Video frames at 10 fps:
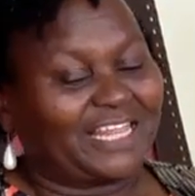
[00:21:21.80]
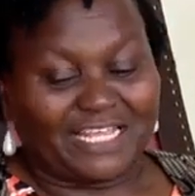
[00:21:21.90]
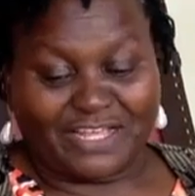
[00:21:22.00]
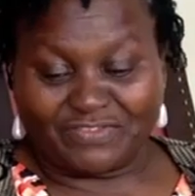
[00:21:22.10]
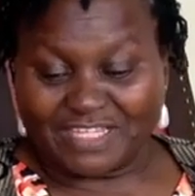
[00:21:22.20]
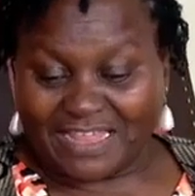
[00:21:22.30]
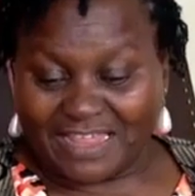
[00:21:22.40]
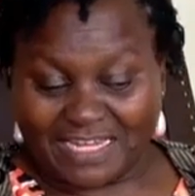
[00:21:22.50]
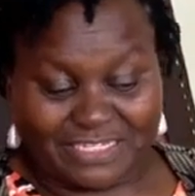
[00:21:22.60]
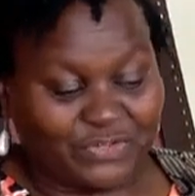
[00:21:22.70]
Then after
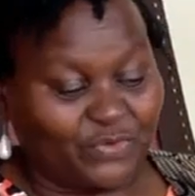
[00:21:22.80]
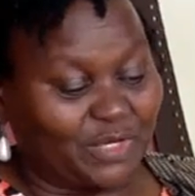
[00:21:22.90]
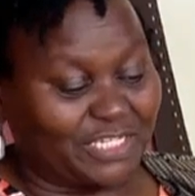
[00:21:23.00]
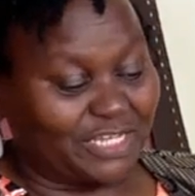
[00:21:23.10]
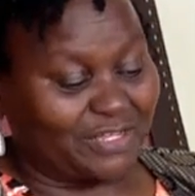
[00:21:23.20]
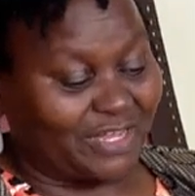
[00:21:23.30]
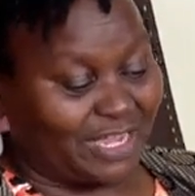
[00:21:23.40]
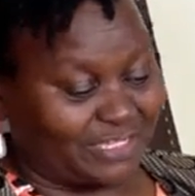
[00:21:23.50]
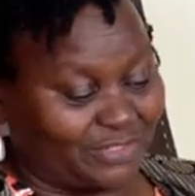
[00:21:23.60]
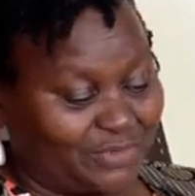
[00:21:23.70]
that, we tell
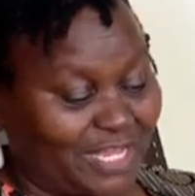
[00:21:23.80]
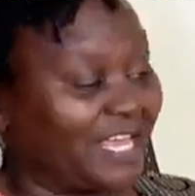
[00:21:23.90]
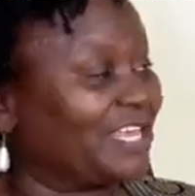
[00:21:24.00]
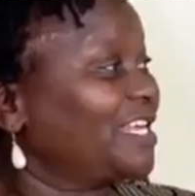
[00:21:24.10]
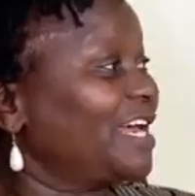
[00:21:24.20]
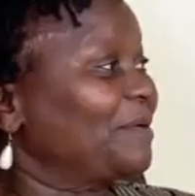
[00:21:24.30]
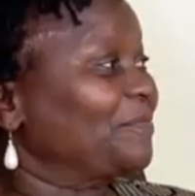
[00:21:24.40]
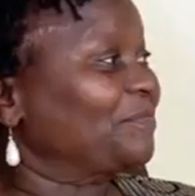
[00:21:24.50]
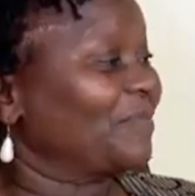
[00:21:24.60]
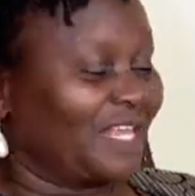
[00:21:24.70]
her to lie here,
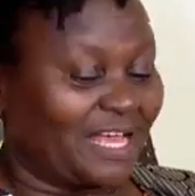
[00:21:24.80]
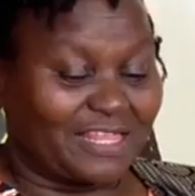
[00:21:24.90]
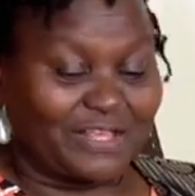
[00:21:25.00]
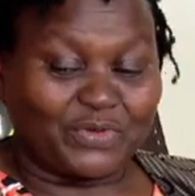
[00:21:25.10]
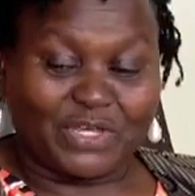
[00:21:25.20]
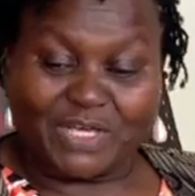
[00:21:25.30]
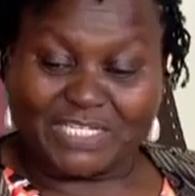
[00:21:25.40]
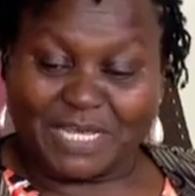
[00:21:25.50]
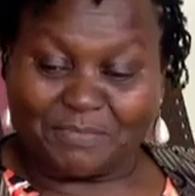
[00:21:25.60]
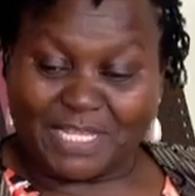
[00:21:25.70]
and then we will
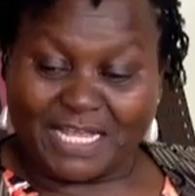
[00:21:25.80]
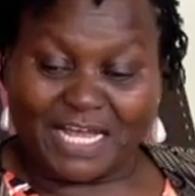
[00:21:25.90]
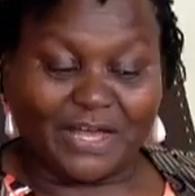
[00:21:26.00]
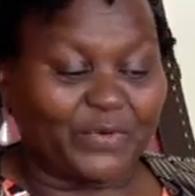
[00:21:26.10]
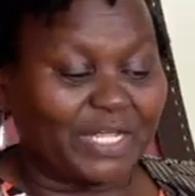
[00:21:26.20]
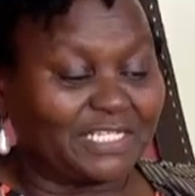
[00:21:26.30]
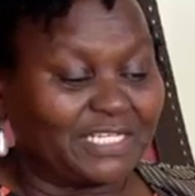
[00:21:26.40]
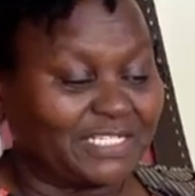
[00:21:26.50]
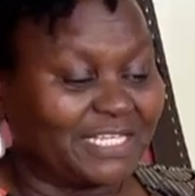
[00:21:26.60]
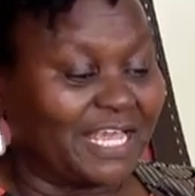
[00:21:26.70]
examine her when
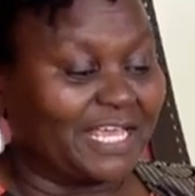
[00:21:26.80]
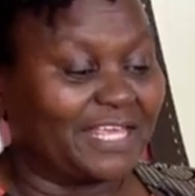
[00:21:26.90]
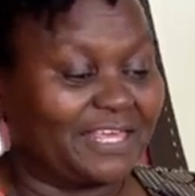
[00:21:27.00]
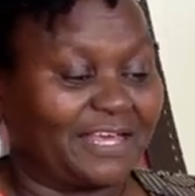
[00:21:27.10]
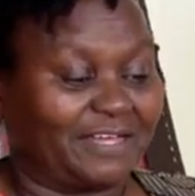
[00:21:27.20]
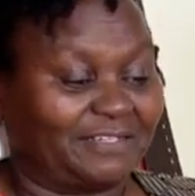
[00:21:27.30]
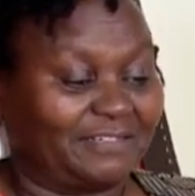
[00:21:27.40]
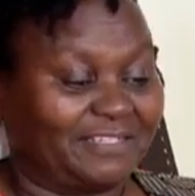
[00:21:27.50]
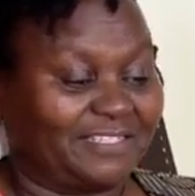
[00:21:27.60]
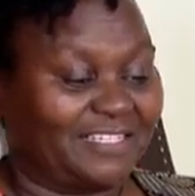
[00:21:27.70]
she's lying here.
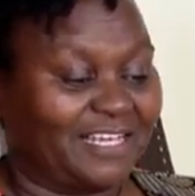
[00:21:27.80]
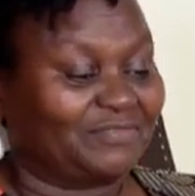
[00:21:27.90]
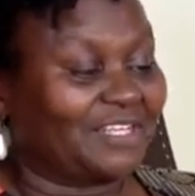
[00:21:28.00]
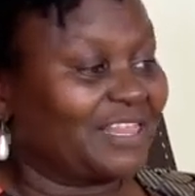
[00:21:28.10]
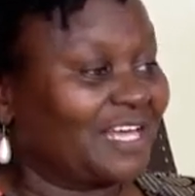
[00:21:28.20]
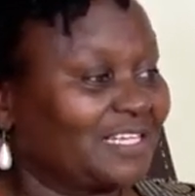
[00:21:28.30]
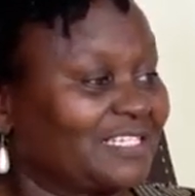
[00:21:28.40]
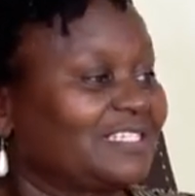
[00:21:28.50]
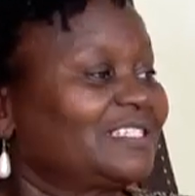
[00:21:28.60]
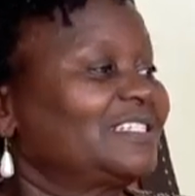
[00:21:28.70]
After
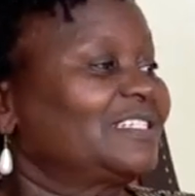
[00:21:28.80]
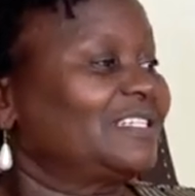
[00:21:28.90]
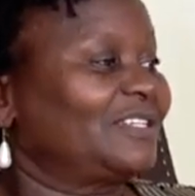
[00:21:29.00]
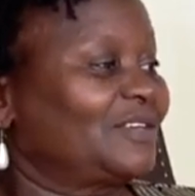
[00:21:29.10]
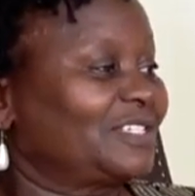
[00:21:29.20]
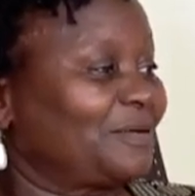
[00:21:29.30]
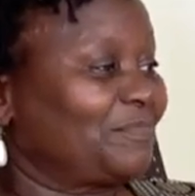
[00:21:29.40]
that, Dr.